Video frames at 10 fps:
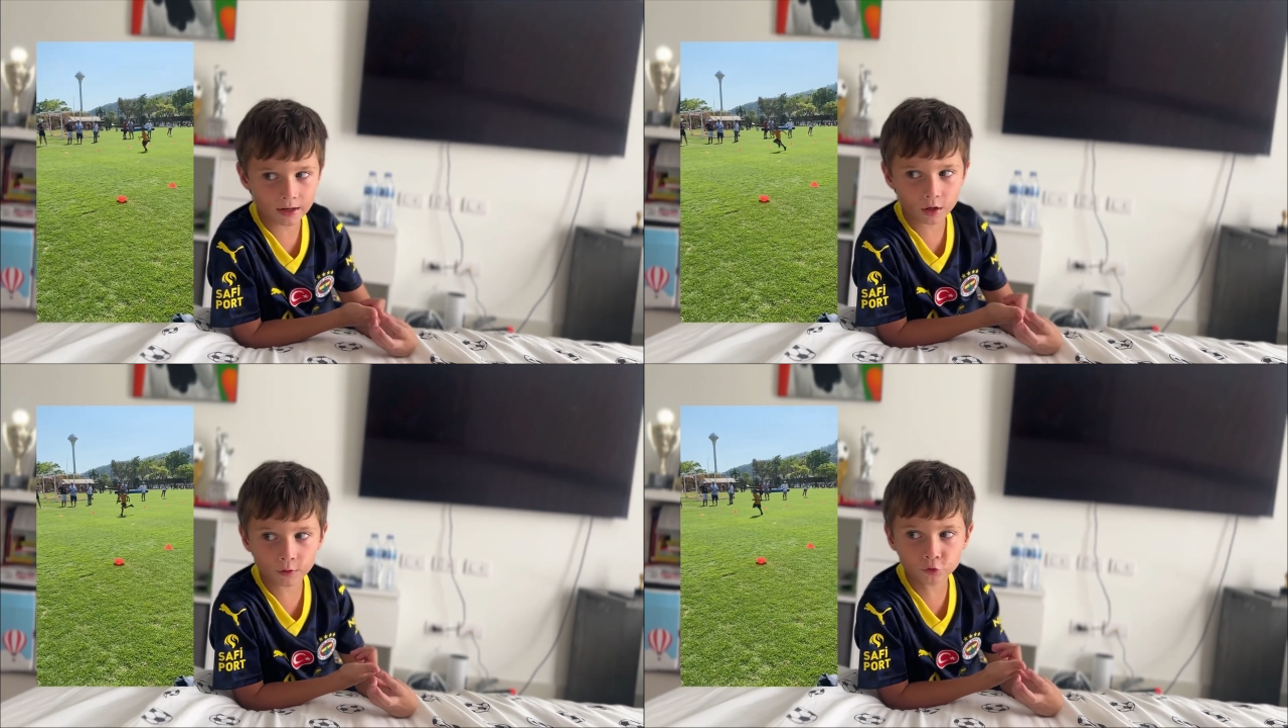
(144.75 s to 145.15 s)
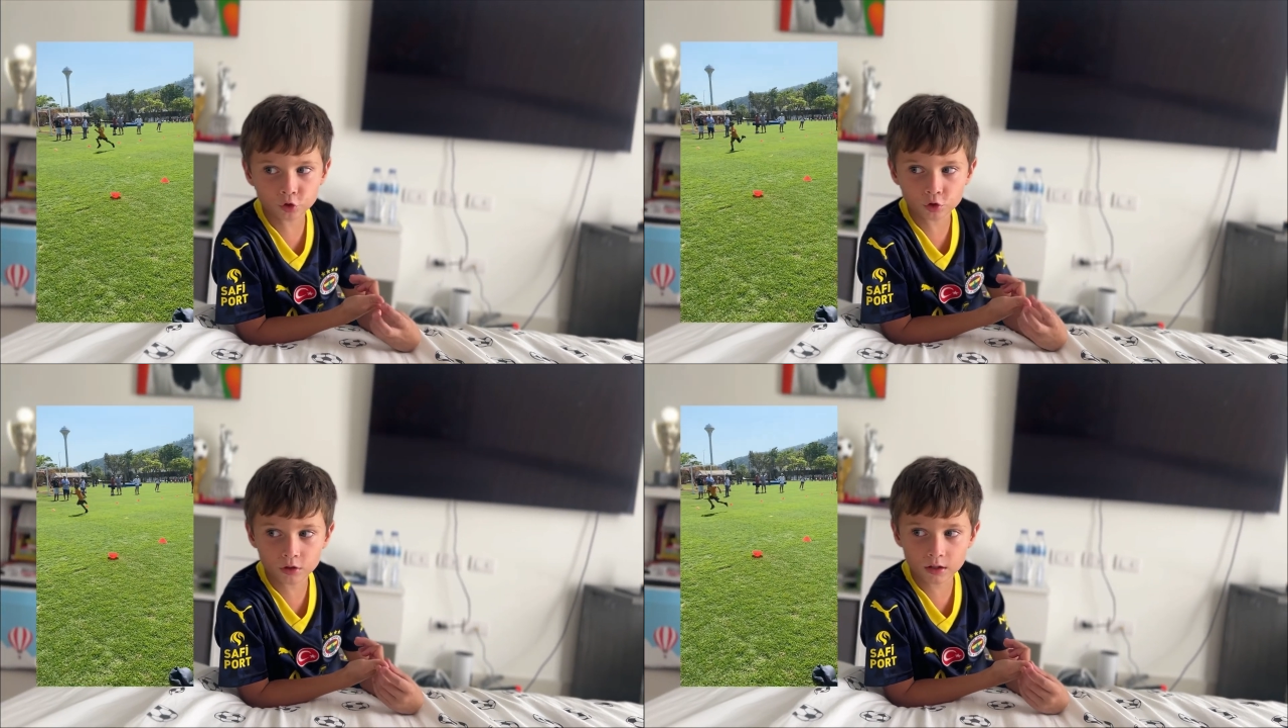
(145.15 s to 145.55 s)
I love
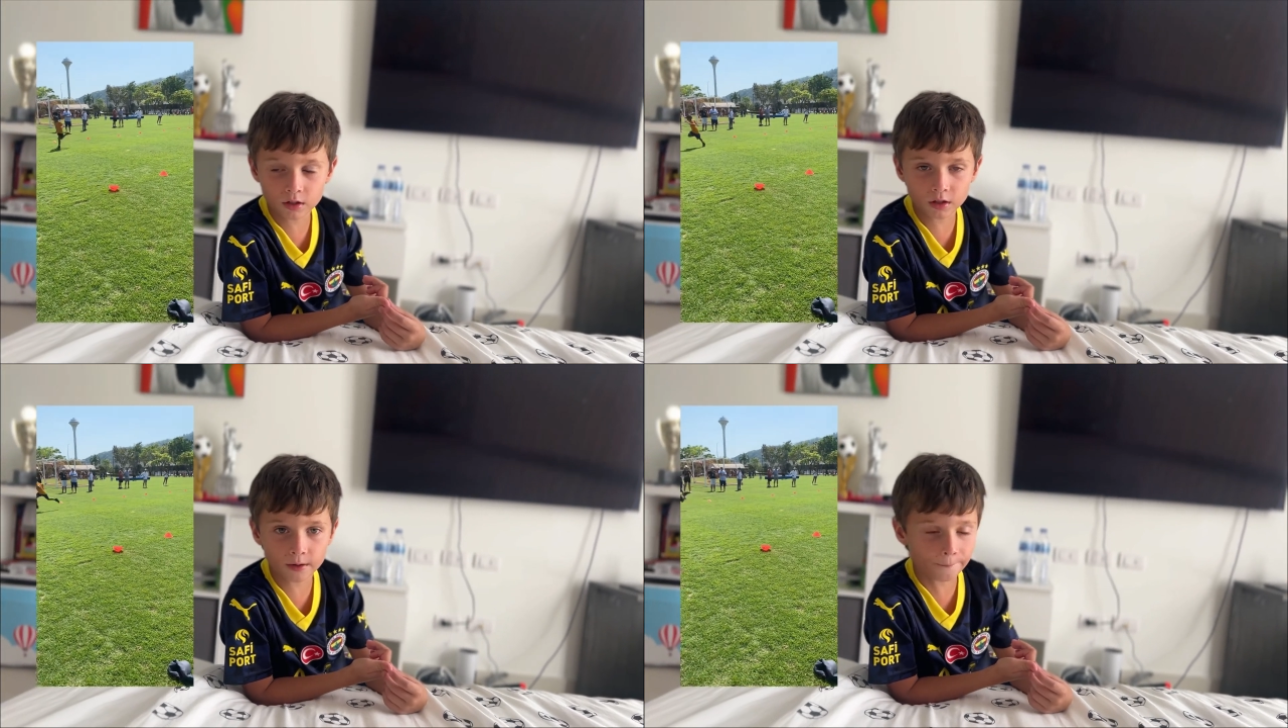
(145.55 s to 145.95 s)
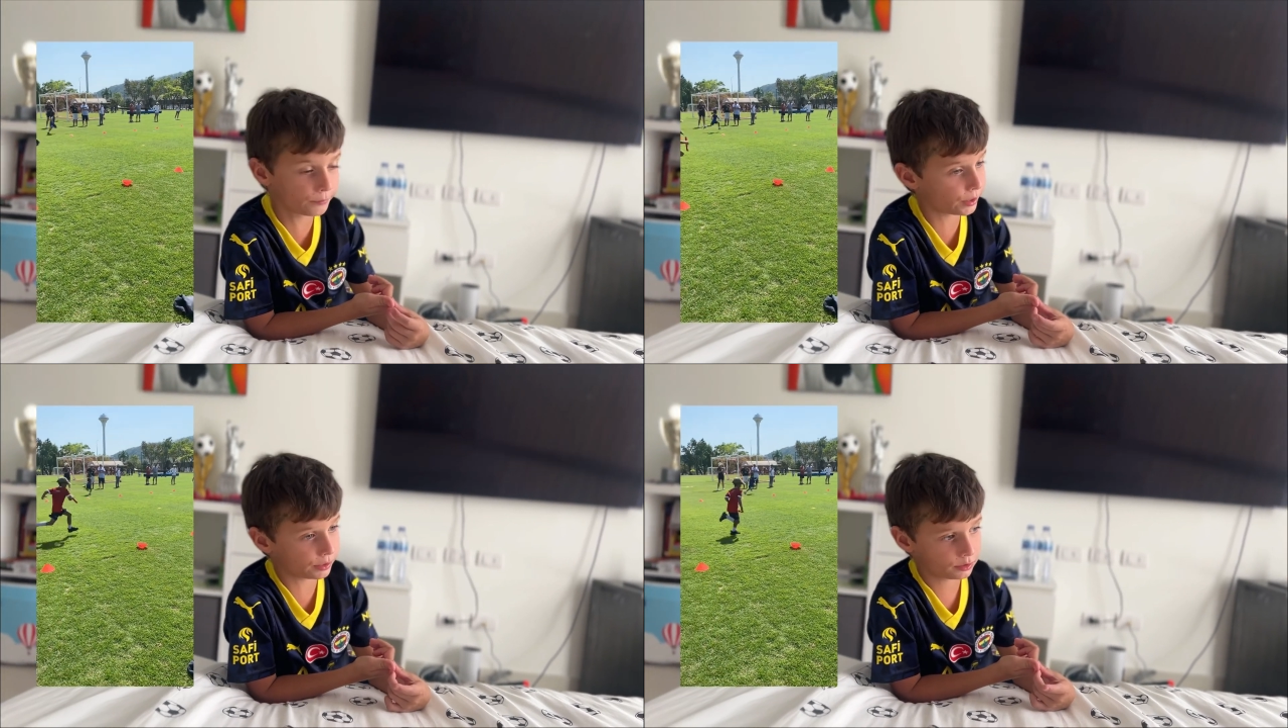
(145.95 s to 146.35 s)
to run a
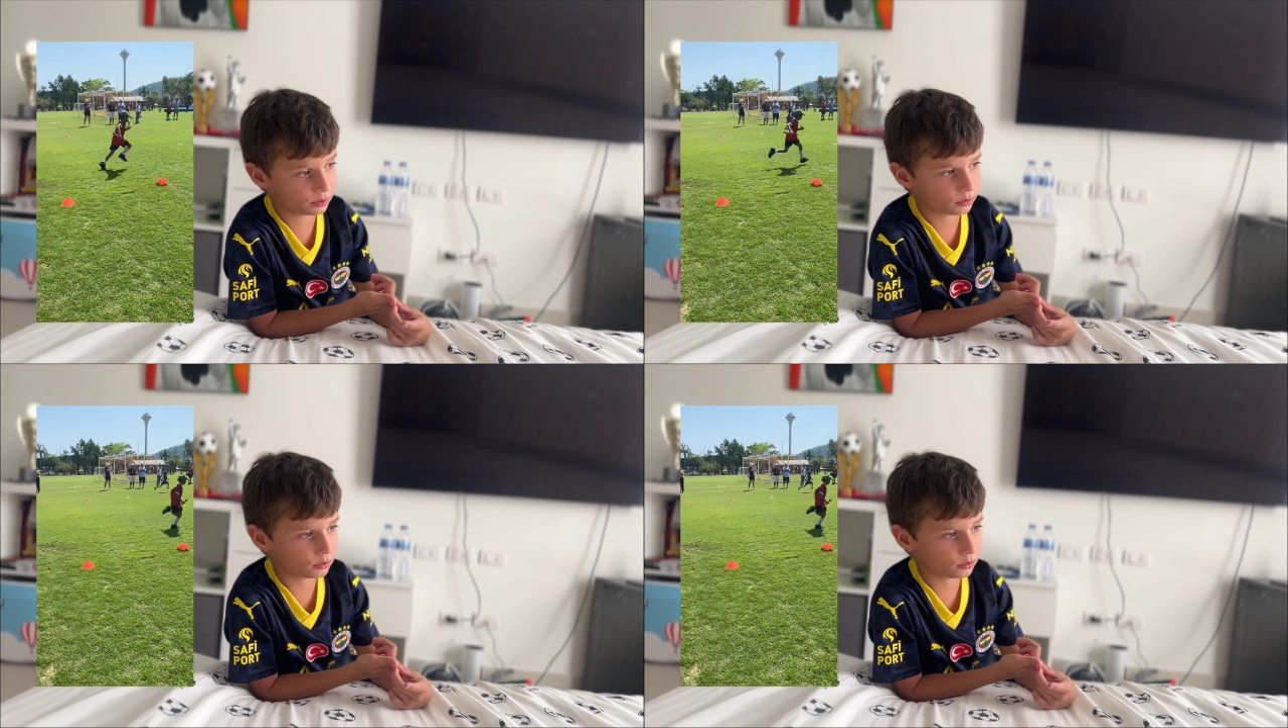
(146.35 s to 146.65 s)
bit,